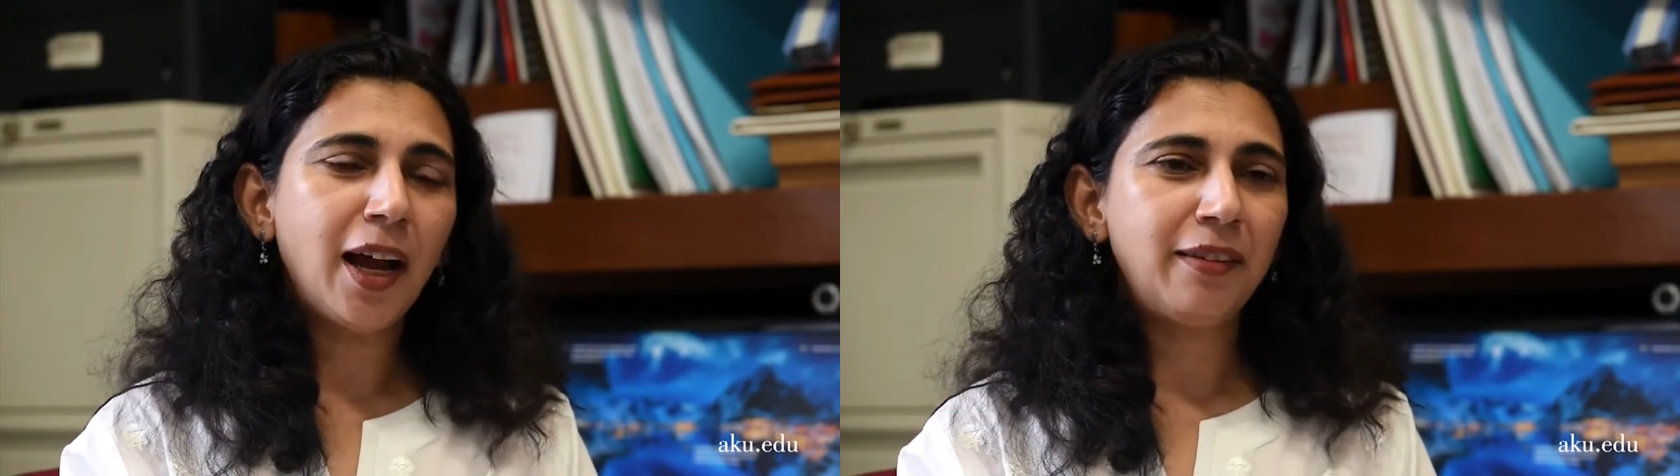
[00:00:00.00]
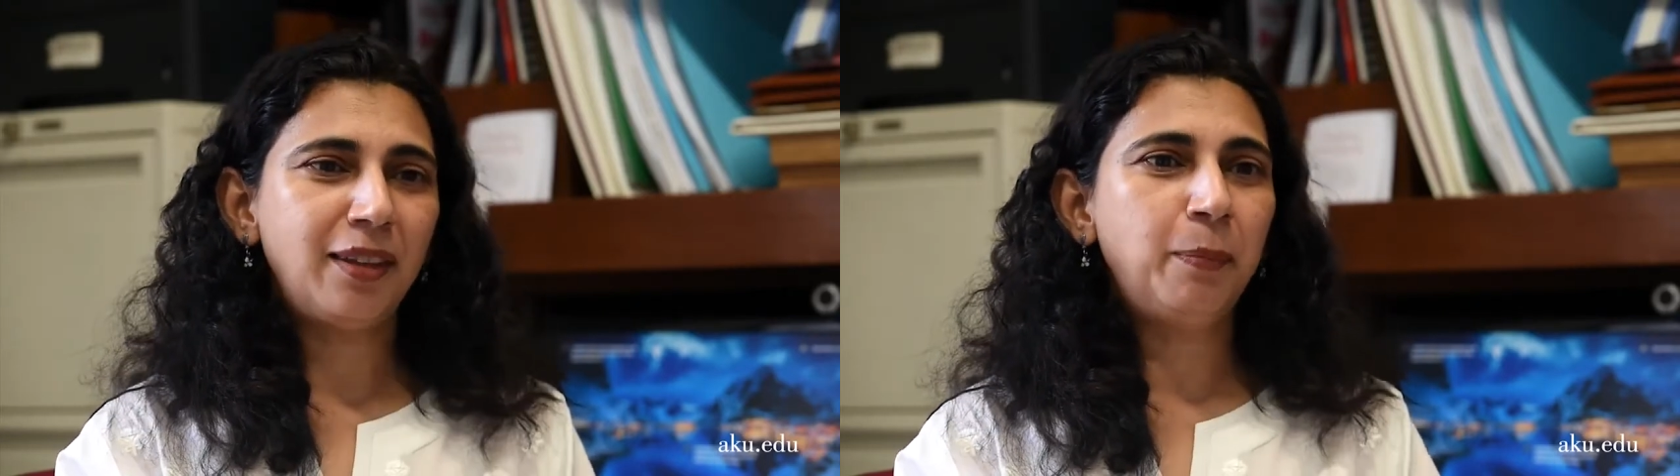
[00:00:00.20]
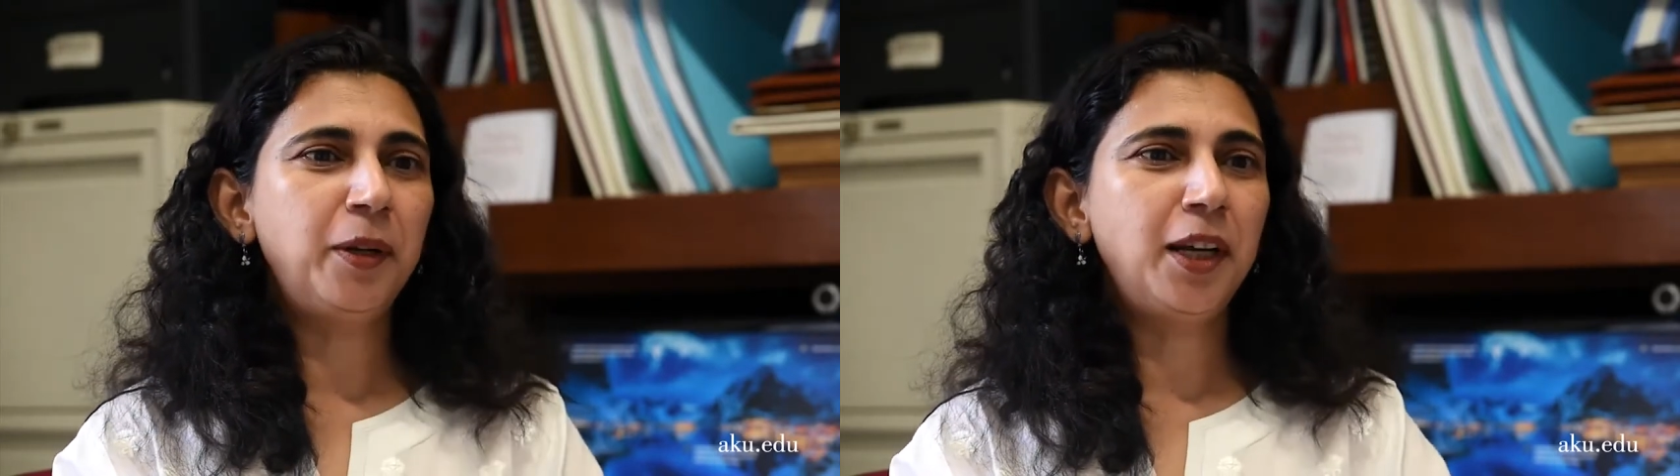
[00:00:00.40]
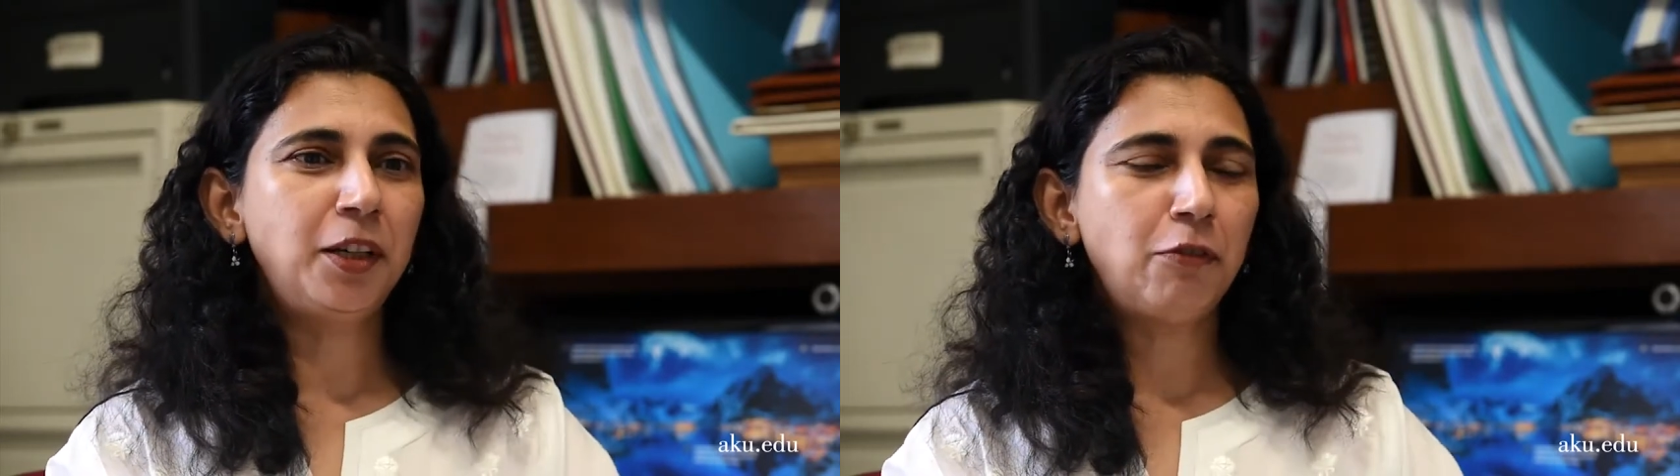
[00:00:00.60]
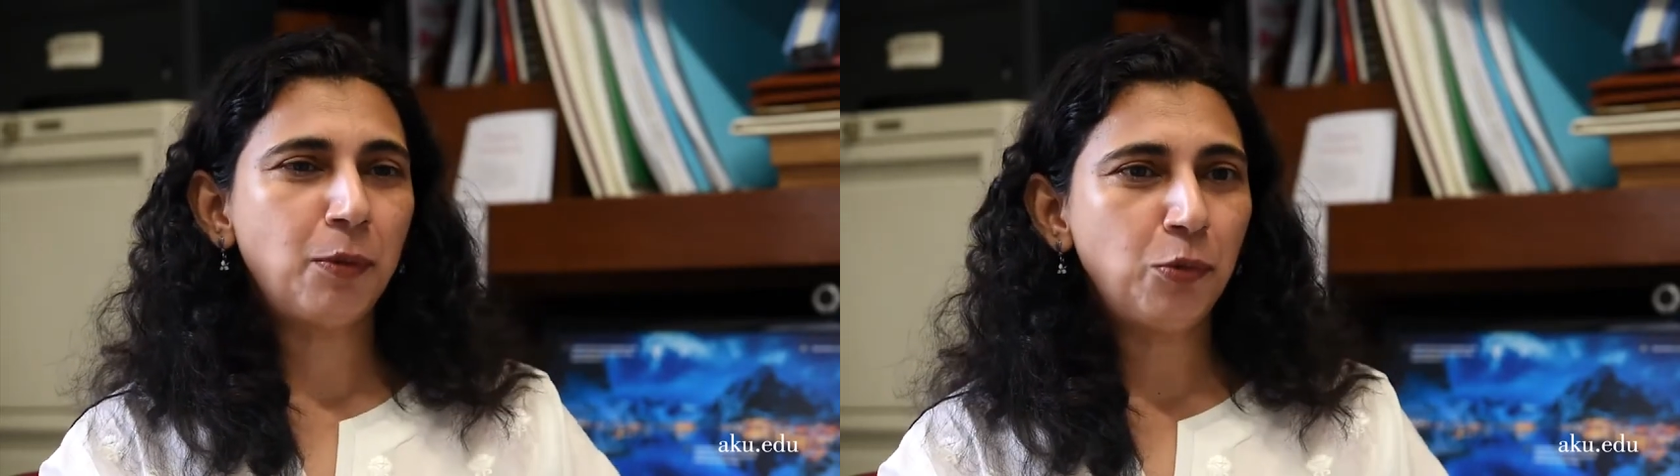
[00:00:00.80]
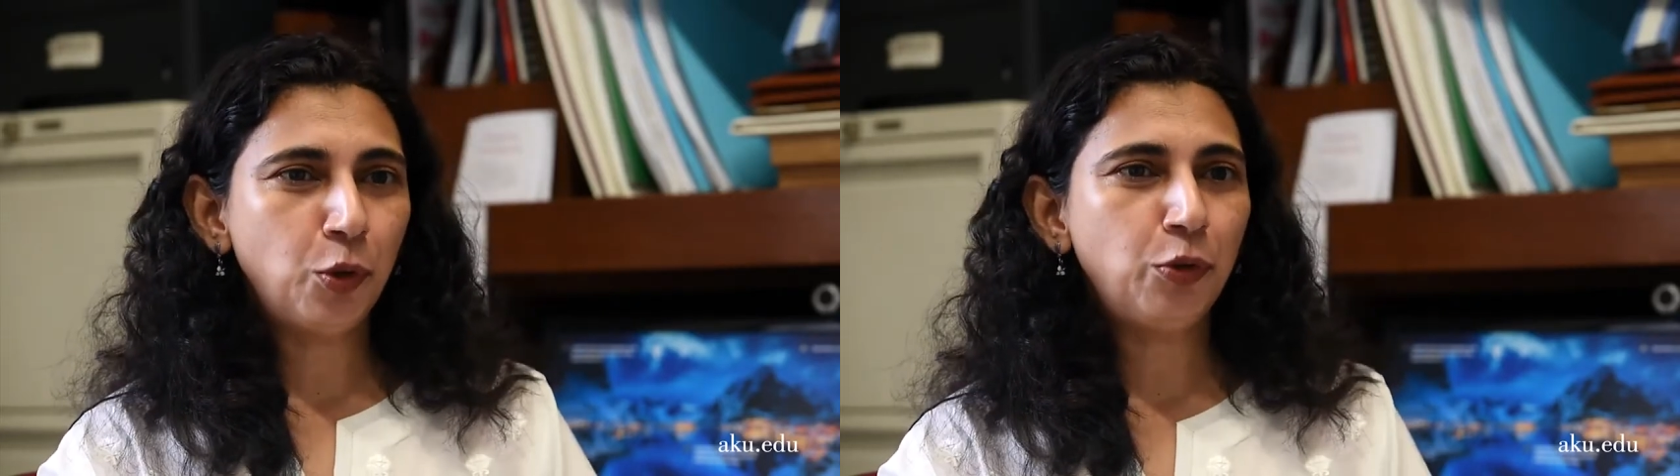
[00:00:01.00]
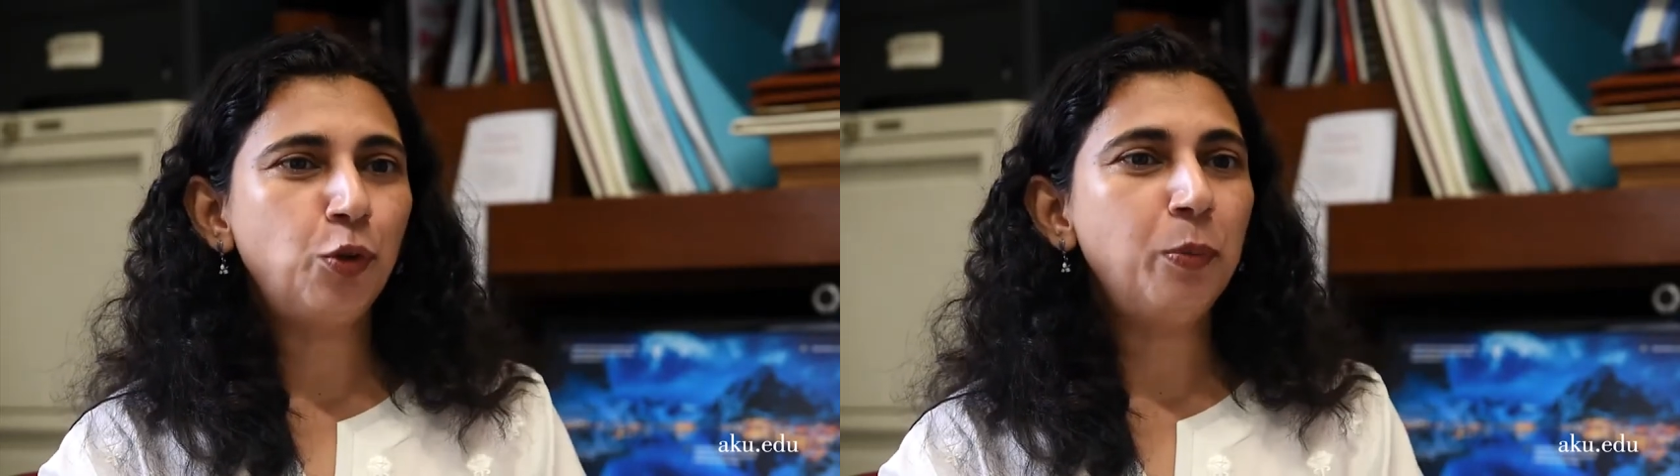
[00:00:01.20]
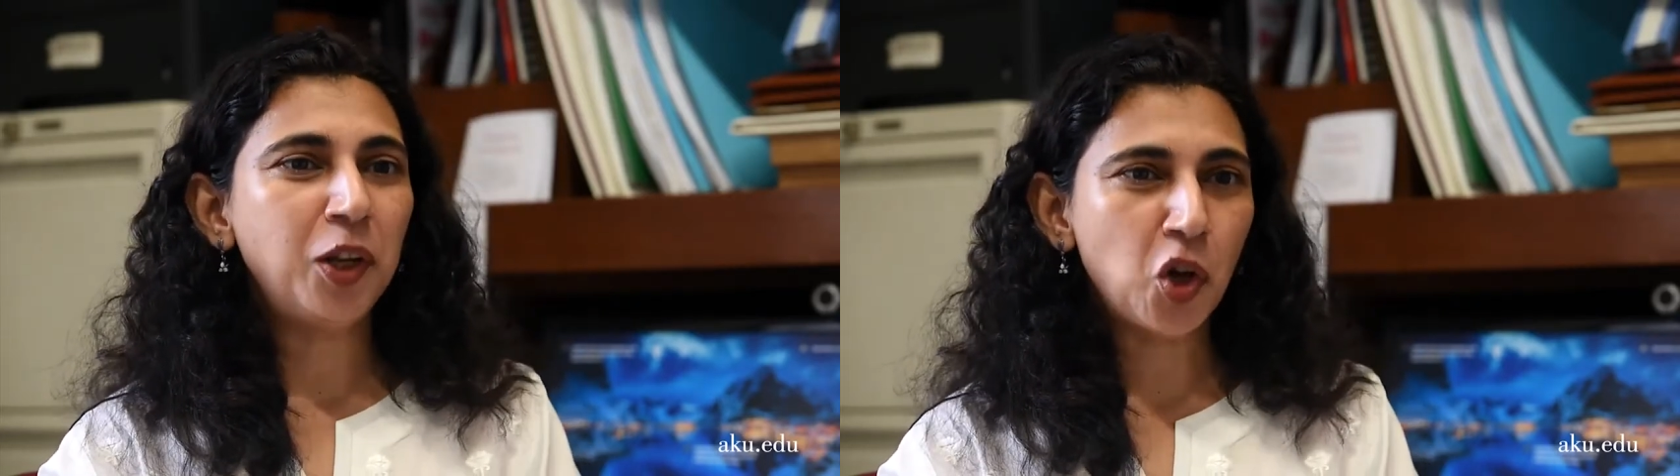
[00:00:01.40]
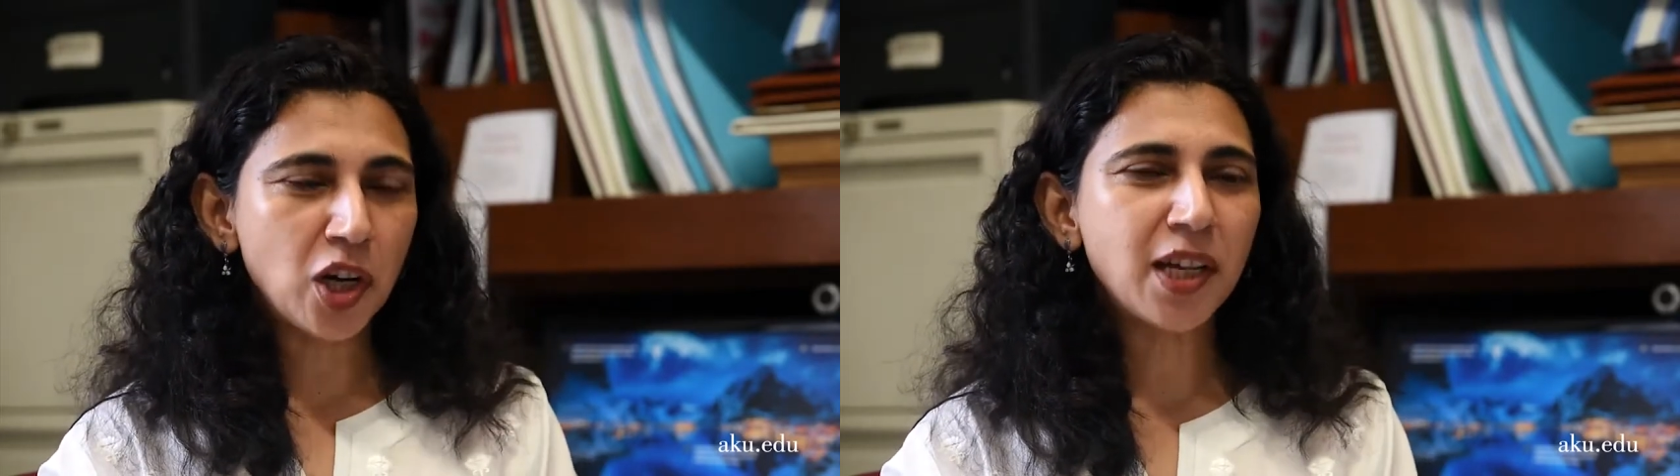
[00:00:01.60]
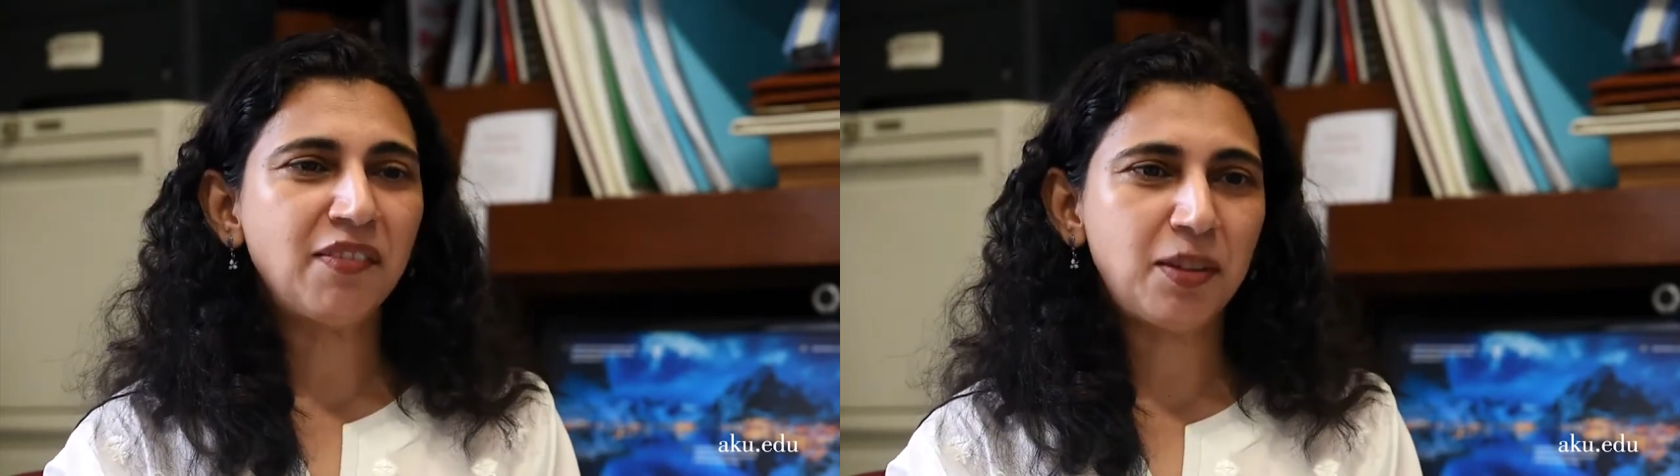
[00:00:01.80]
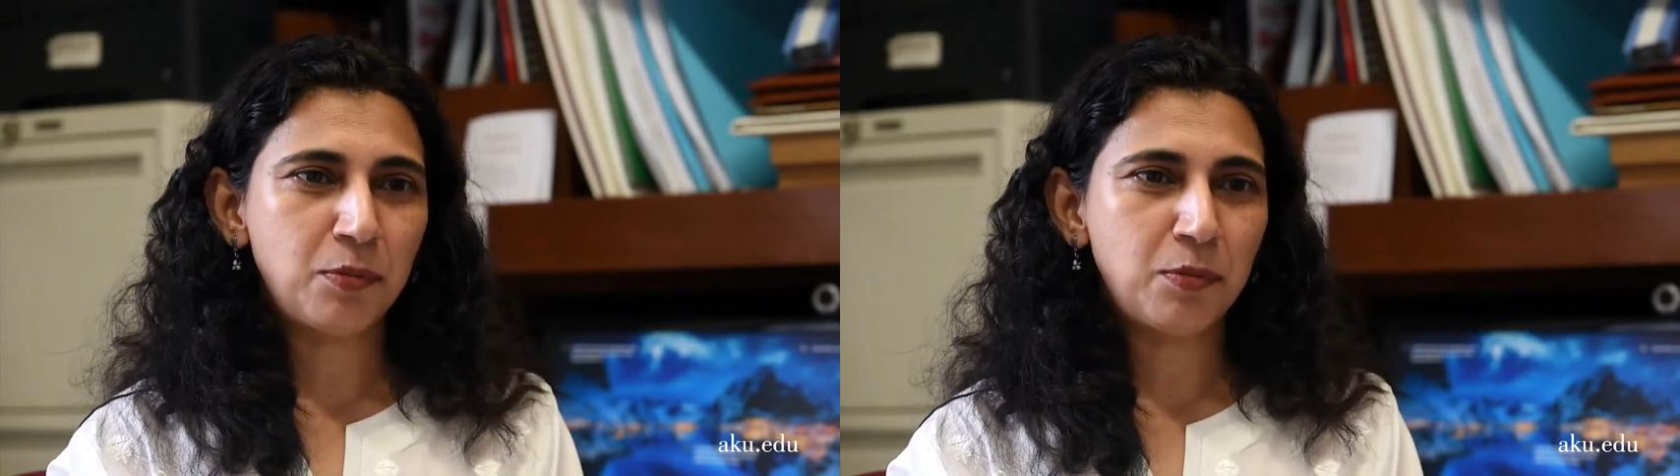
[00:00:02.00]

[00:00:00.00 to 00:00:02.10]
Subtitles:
are separated from those who may not have